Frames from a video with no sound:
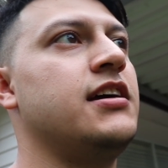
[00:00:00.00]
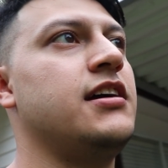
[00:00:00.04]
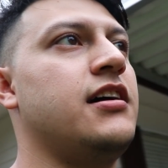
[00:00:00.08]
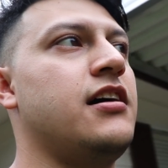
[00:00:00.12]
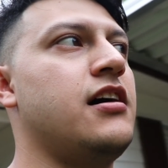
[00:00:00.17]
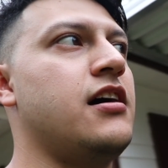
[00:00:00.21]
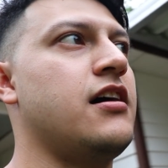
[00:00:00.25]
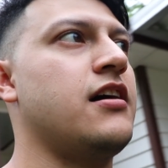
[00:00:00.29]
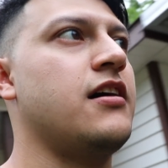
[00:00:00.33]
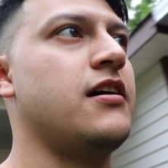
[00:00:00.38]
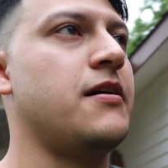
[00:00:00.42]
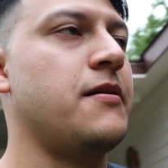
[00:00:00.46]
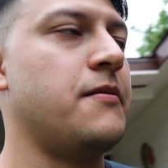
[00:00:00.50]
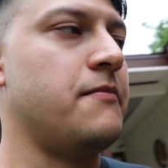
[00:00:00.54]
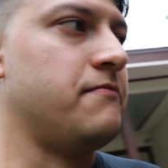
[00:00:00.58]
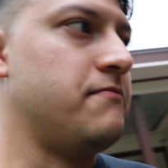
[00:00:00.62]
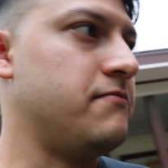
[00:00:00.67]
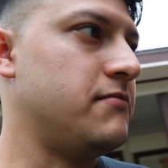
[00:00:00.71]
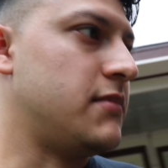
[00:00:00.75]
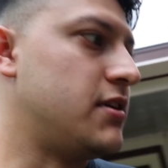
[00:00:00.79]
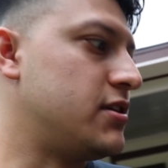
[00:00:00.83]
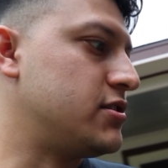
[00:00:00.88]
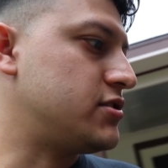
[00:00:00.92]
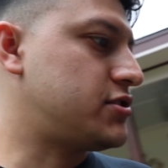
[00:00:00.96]

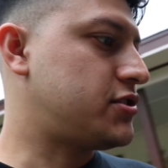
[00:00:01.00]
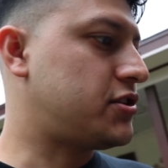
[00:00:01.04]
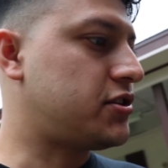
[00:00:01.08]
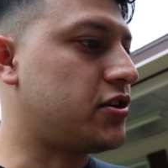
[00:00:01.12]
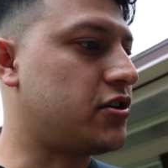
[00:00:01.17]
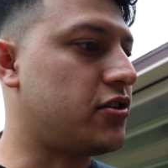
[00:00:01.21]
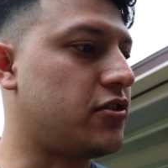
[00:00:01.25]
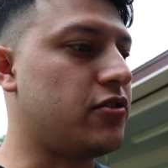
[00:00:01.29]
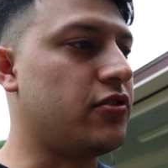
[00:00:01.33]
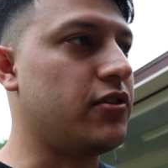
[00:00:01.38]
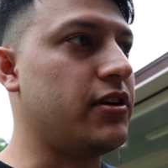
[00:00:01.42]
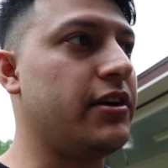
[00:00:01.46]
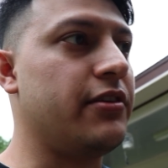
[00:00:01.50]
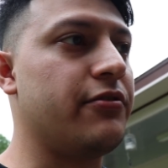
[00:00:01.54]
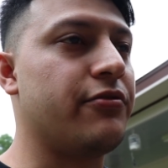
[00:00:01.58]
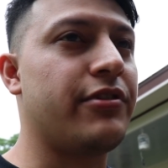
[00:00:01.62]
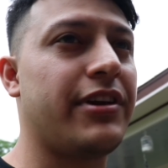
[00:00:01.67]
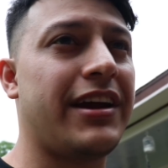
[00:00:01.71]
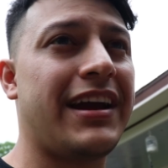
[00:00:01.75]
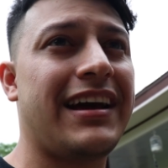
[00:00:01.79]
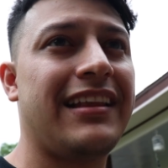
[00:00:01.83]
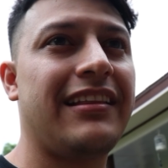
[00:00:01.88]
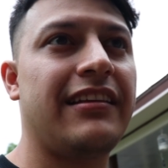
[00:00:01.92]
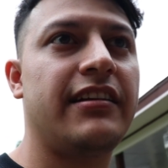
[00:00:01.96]
So in
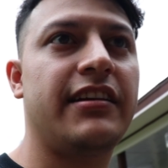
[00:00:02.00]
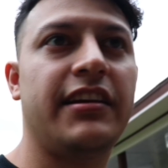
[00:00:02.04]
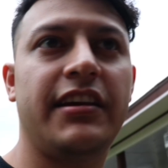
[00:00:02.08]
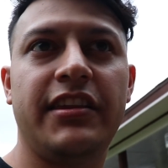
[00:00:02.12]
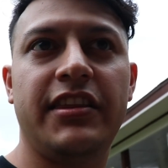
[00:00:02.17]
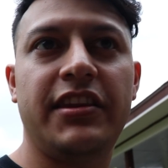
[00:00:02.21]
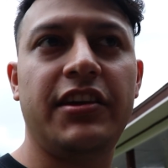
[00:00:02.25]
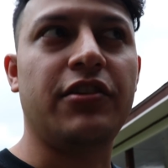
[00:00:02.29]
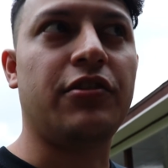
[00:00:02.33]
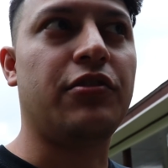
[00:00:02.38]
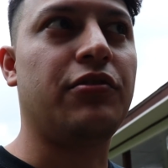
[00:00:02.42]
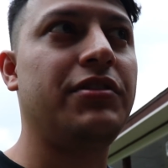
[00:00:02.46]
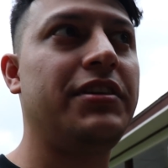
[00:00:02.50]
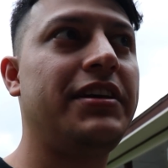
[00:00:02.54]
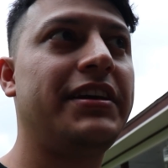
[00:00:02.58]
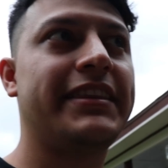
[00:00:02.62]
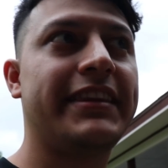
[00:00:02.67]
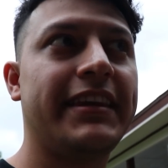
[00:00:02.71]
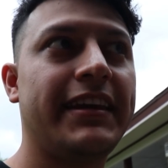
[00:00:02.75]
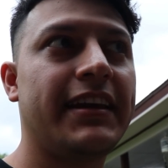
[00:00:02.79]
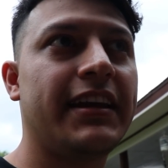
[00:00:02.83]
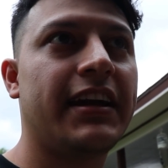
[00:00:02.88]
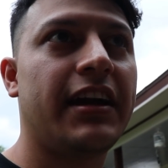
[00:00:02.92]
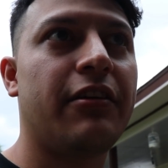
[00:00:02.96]
reality, the only
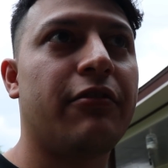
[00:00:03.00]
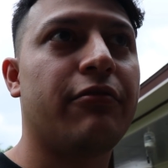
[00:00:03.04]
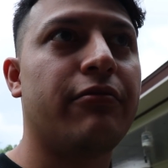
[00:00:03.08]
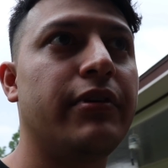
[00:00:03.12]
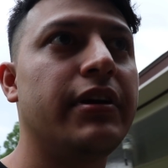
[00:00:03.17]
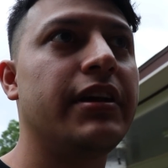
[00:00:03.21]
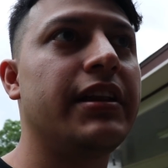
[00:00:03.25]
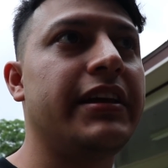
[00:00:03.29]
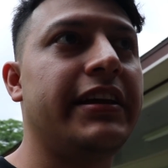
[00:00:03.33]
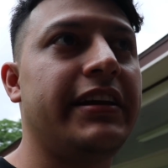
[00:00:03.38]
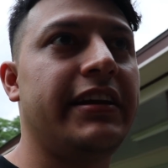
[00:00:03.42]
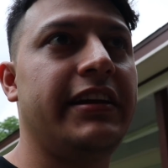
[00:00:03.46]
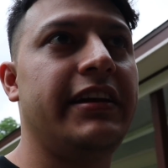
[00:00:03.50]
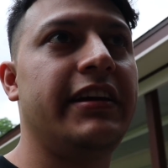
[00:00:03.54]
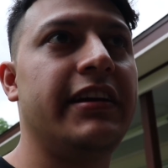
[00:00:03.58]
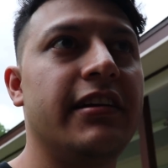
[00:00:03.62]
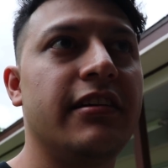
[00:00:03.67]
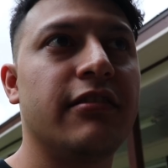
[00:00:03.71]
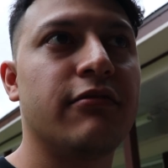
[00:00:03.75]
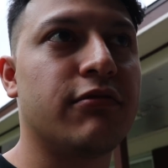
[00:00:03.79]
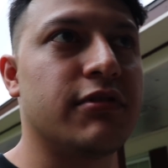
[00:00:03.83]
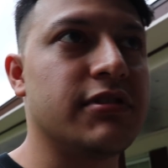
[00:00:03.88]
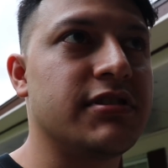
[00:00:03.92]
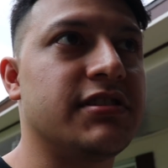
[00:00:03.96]
thing I really
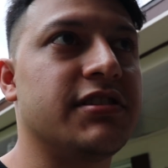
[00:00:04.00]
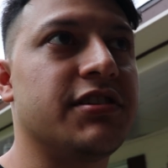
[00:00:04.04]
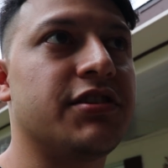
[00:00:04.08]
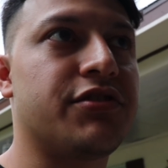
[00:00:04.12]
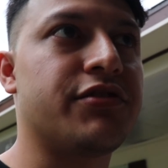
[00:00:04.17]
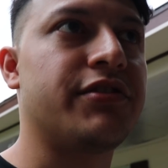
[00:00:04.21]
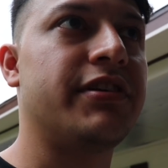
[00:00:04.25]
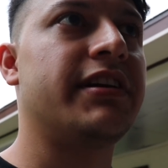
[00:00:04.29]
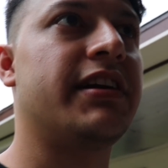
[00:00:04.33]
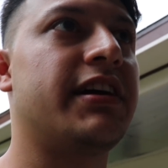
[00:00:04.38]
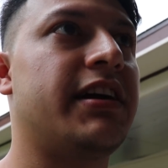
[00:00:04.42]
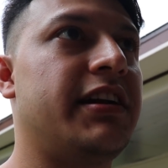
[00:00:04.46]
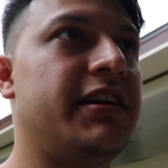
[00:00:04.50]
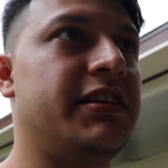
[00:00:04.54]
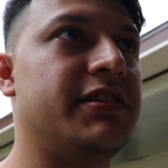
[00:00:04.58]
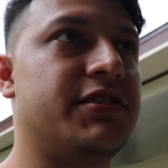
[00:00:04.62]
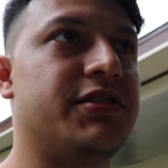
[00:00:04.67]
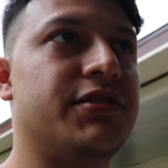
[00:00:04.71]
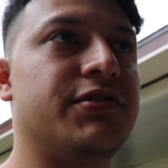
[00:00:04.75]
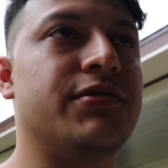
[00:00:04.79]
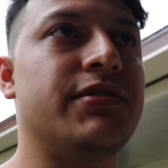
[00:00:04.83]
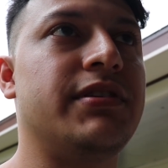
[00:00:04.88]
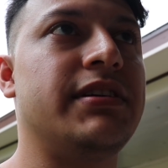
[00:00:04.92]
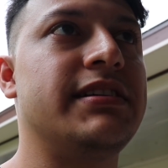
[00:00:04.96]
needed was a
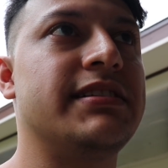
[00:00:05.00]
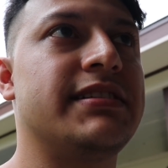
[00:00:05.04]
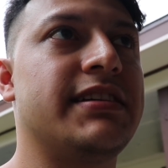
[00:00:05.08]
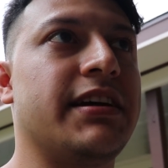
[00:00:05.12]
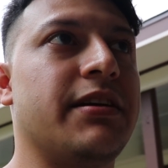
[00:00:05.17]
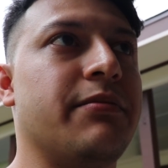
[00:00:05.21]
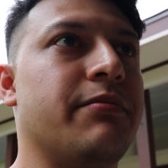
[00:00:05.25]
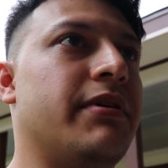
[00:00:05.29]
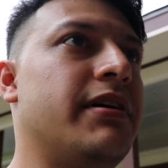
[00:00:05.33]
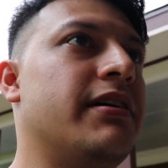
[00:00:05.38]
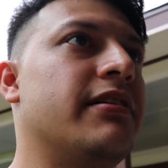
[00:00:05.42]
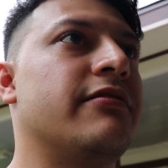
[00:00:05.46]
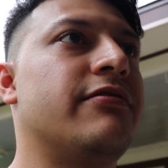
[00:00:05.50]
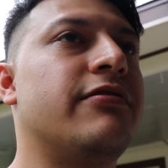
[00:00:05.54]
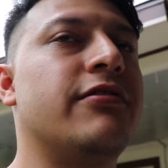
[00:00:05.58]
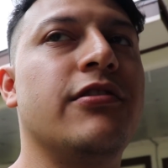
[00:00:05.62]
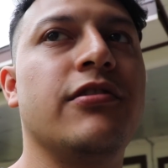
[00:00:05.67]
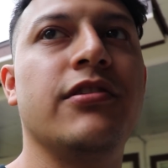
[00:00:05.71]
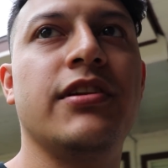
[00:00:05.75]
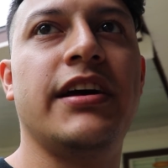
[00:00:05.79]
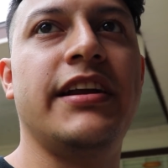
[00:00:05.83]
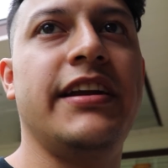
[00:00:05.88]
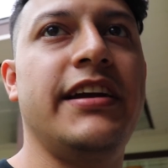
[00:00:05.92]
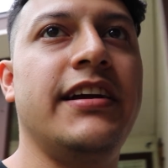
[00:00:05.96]
392 intake
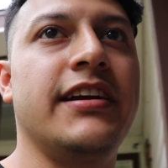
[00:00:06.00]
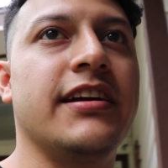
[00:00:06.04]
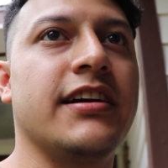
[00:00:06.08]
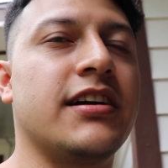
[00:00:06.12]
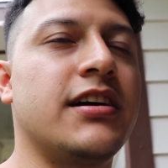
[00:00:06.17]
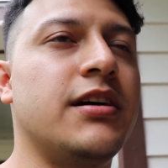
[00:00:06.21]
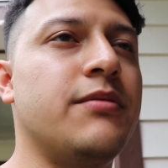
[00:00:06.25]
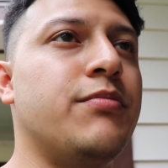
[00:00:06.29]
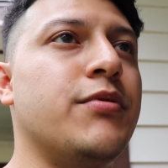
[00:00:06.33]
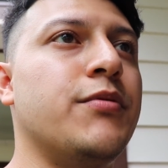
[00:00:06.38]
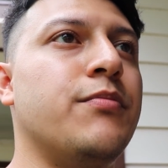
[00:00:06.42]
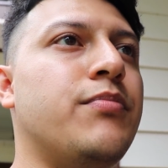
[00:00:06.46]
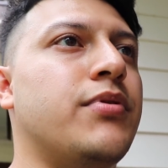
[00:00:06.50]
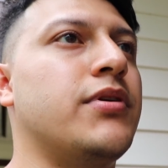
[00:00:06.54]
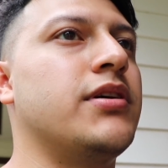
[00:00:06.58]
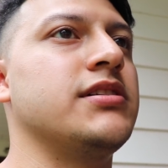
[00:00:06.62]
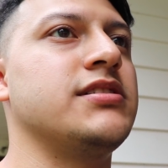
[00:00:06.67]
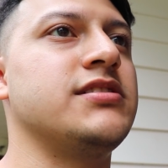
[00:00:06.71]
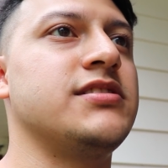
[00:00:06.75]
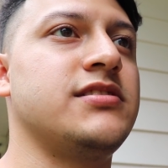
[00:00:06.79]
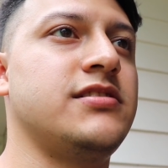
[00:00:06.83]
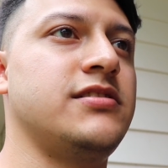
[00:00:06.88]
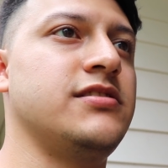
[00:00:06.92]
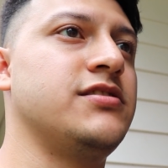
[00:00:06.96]
manifold. I need a couple
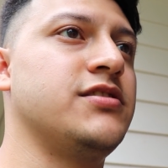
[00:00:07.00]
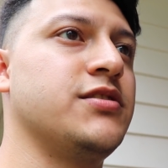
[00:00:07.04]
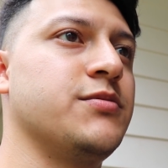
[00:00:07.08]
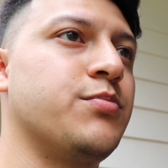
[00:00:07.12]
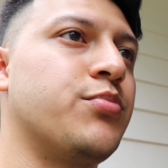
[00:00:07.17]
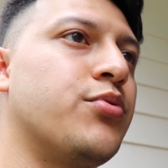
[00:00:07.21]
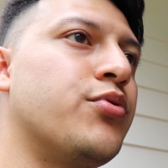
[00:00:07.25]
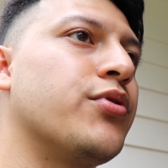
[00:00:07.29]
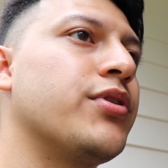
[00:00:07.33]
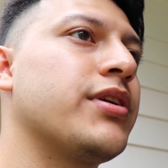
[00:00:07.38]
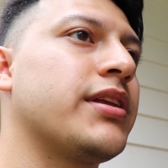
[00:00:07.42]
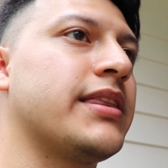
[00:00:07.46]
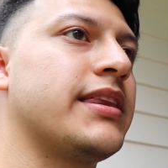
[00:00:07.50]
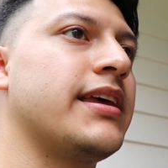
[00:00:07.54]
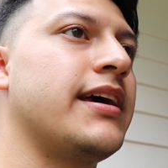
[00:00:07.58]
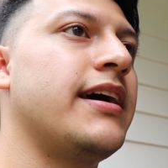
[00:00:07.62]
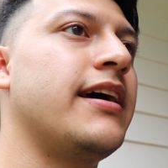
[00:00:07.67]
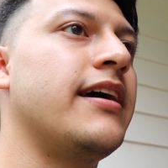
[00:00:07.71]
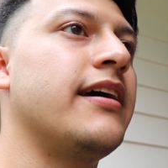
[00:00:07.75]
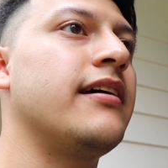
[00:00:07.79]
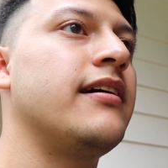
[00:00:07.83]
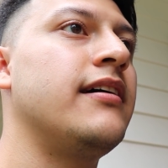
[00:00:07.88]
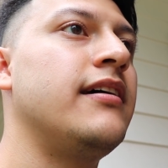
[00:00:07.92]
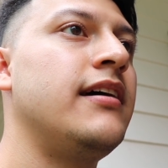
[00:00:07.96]
parts to support
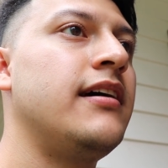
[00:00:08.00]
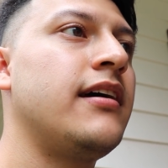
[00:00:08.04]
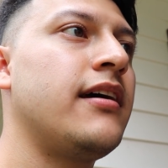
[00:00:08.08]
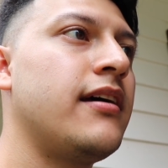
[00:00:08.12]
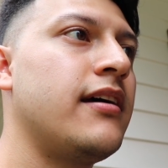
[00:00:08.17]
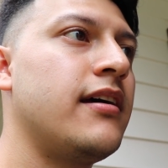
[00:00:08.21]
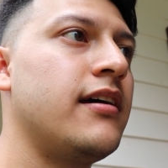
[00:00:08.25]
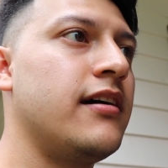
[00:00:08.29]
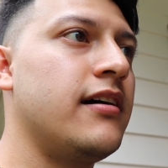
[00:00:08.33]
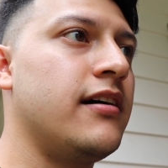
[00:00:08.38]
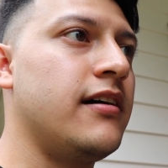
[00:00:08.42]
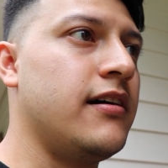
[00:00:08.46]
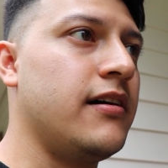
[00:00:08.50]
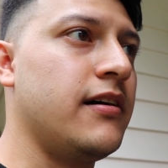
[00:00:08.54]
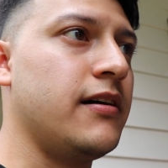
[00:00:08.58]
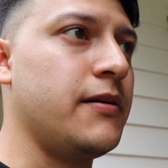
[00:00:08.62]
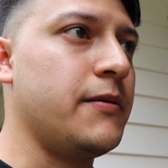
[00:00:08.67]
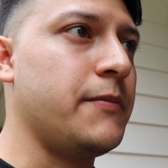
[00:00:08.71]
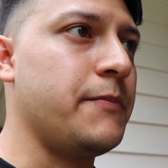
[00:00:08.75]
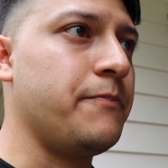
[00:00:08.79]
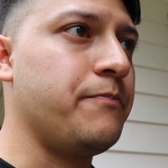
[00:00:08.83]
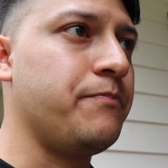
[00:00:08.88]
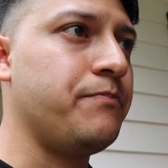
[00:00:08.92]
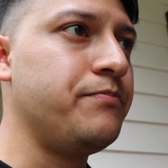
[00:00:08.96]
that.
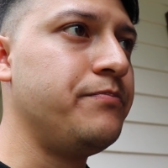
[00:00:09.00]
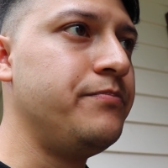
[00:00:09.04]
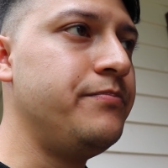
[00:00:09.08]
I